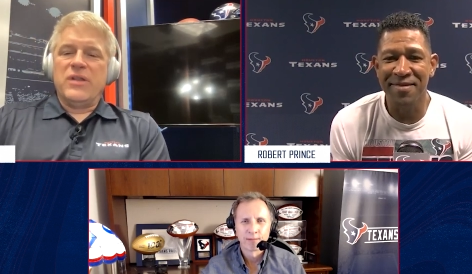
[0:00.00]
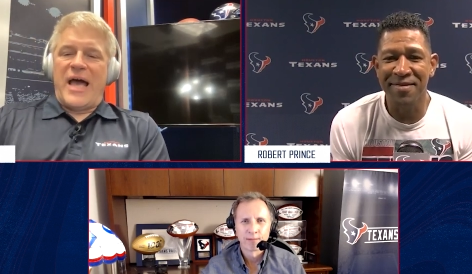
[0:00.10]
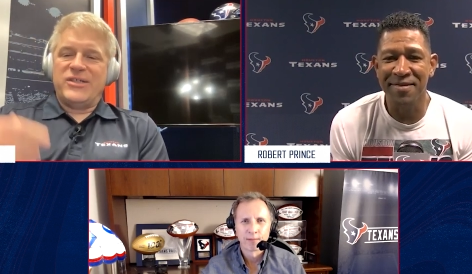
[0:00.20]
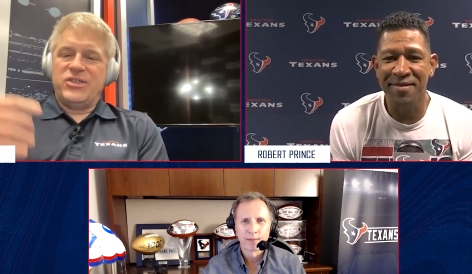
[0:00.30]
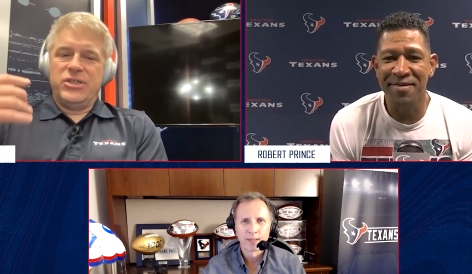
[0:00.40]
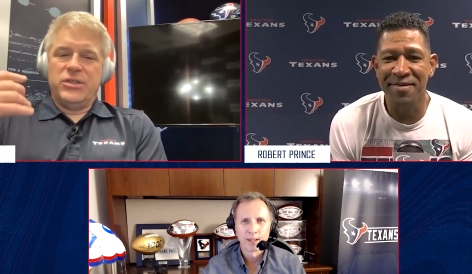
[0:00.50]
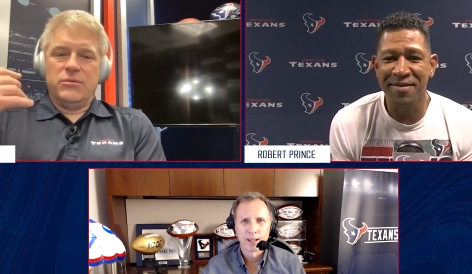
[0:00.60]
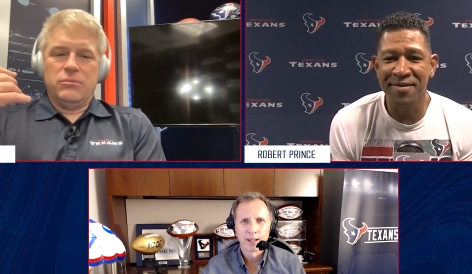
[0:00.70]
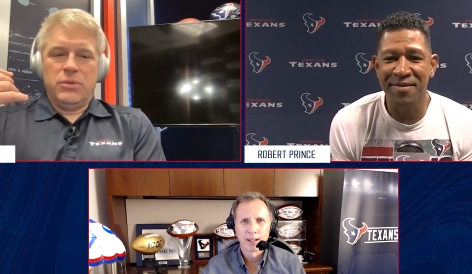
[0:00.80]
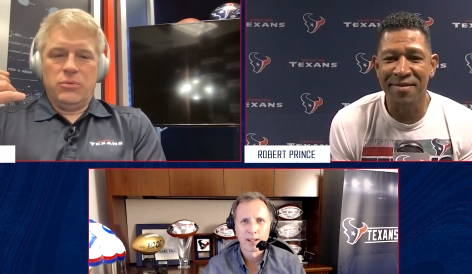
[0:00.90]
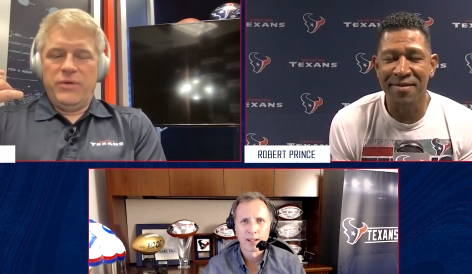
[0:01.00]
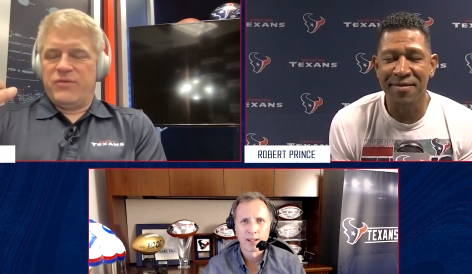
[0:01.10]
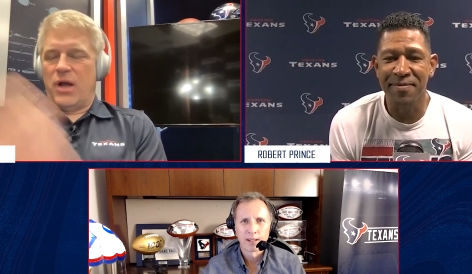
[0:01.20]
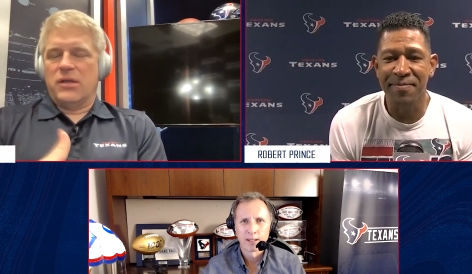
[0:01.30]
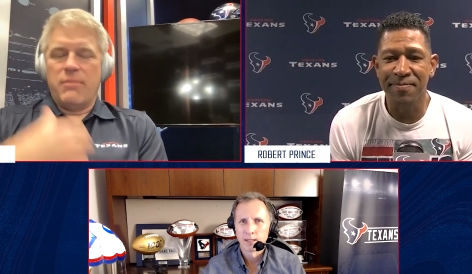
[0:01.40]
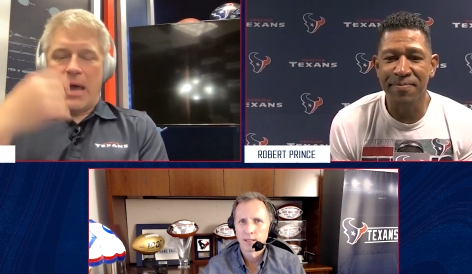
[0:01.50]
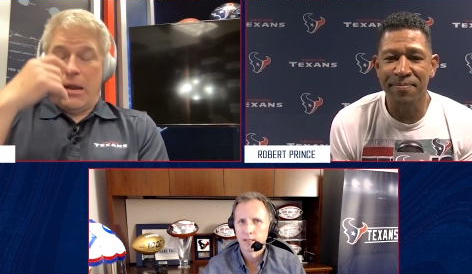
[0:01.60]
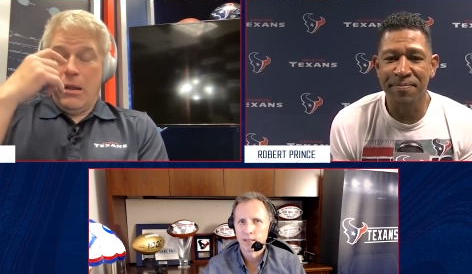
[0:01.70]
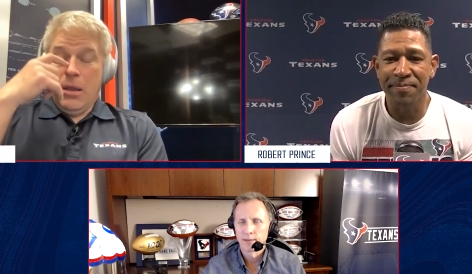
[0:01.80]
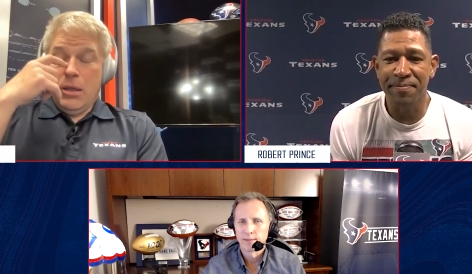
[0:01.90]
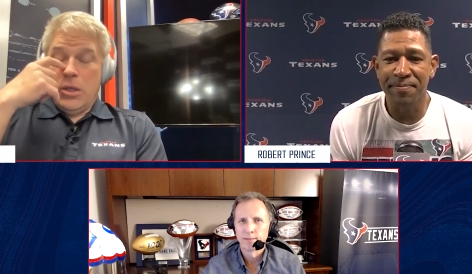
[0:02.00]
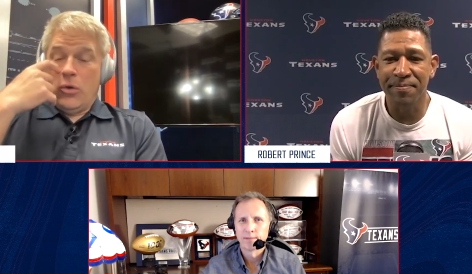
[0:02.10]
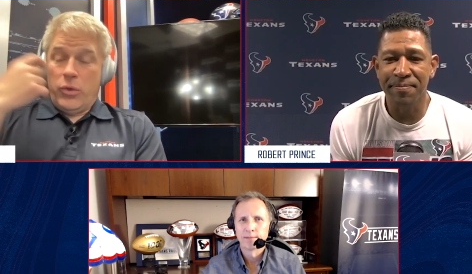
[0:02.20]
Speaker 1: last year we, we talked about you know